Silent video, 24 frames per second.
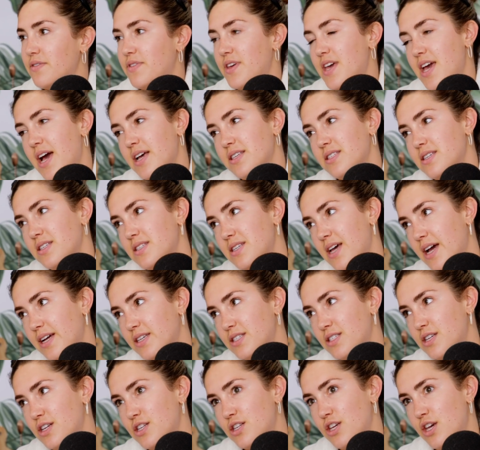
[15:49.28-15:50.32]
if he hasn't
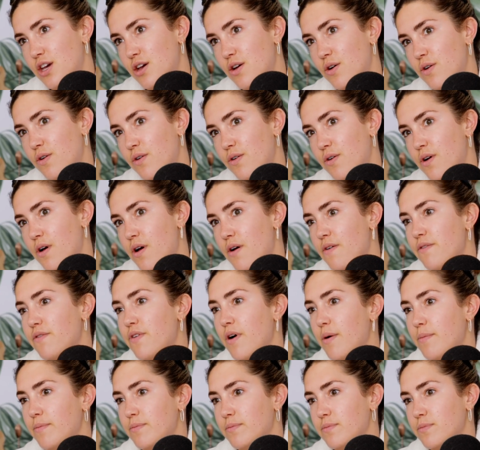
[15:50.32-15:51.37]
texted you
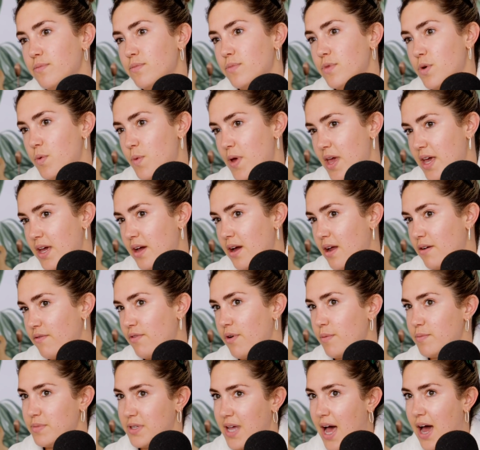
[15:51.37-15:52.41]
from the weekend,
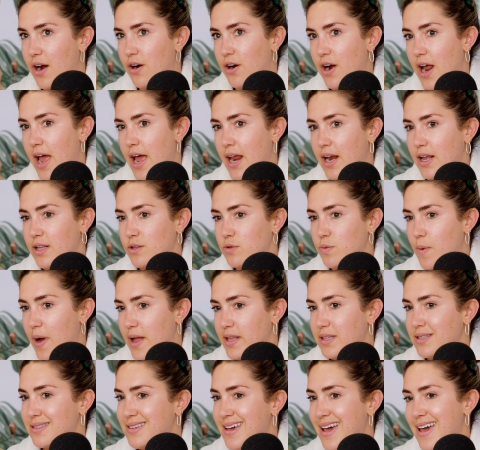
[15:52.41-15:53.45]
from Saturday, and it's
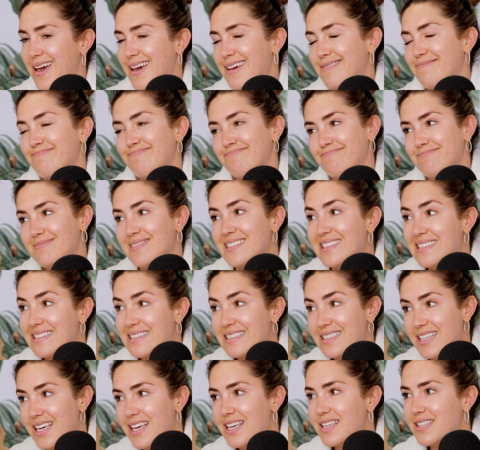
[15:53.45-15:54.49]
Wednesday,
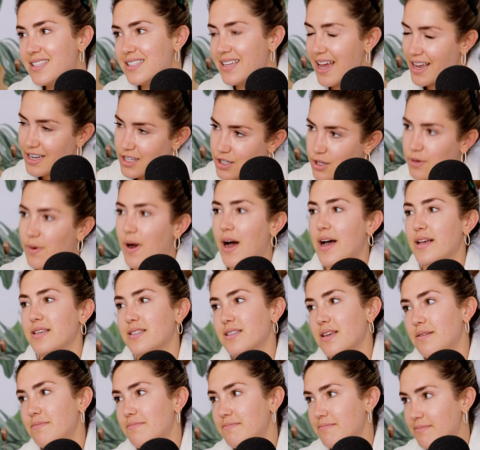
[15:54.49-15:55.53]
he's dead to
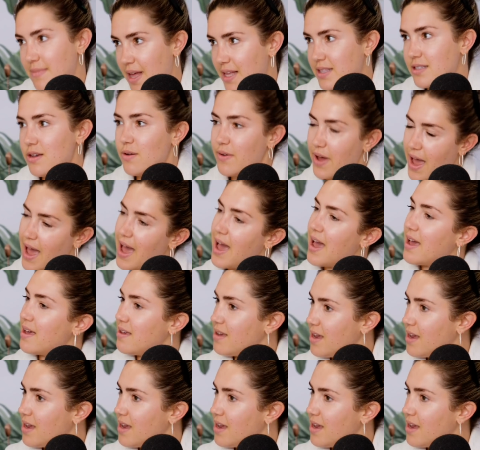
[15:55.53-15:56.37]
us, and that's okay,